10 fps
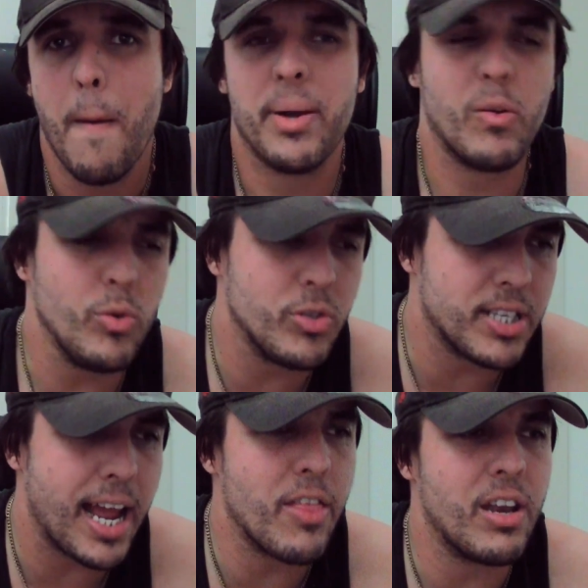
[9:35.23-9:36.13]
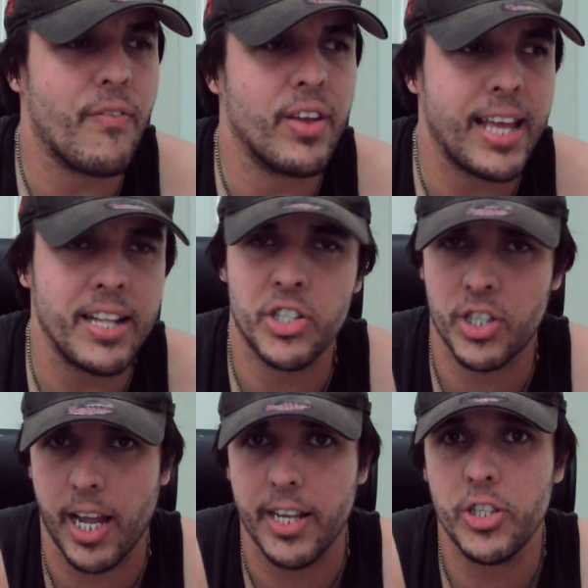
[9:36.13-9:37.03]
But I will say that if it gets
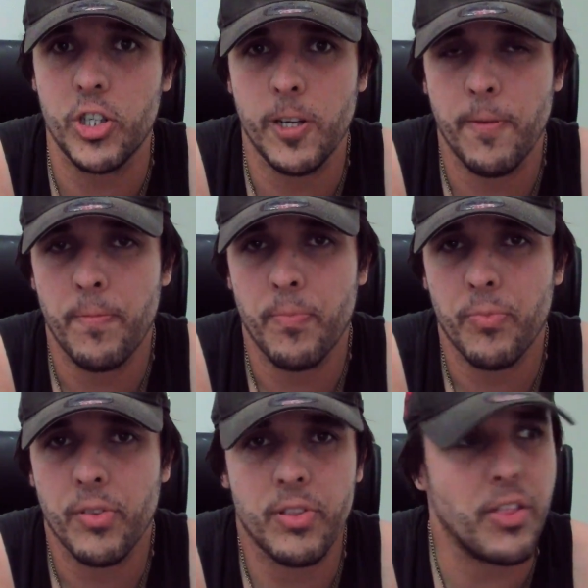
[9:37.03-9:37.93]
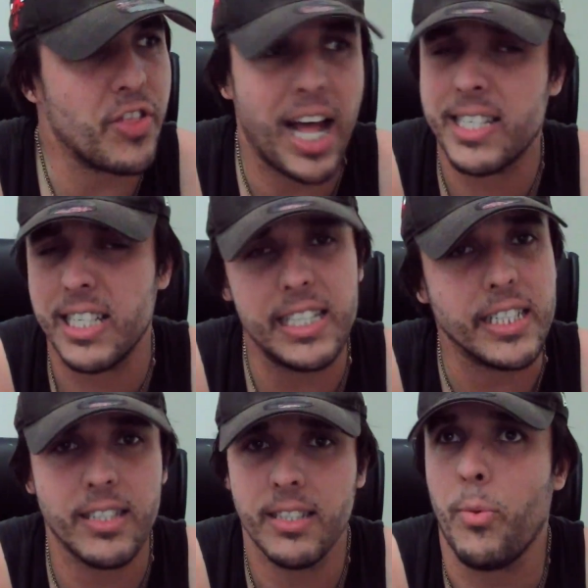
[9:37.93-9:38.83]
changed, then that's it.